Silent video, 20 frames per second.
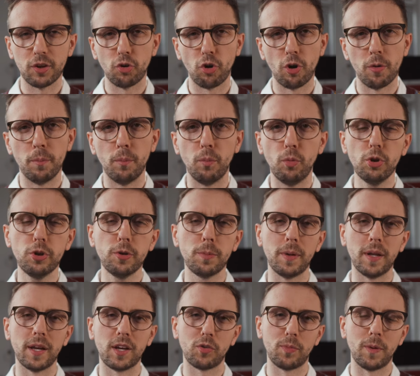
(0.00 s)
term
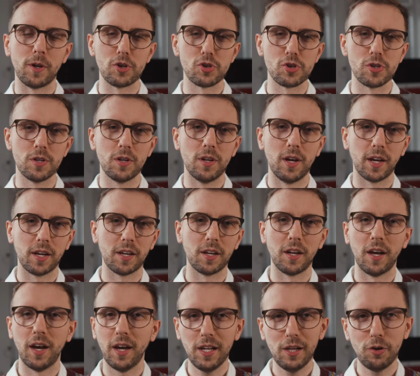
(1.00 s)
multiple expansion, I
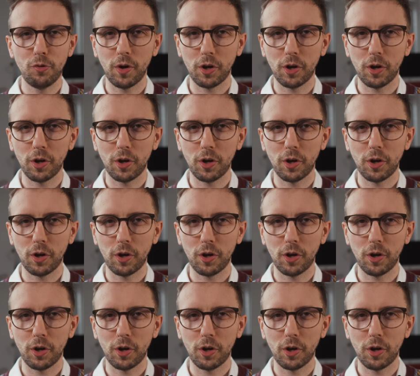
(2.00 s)
can highly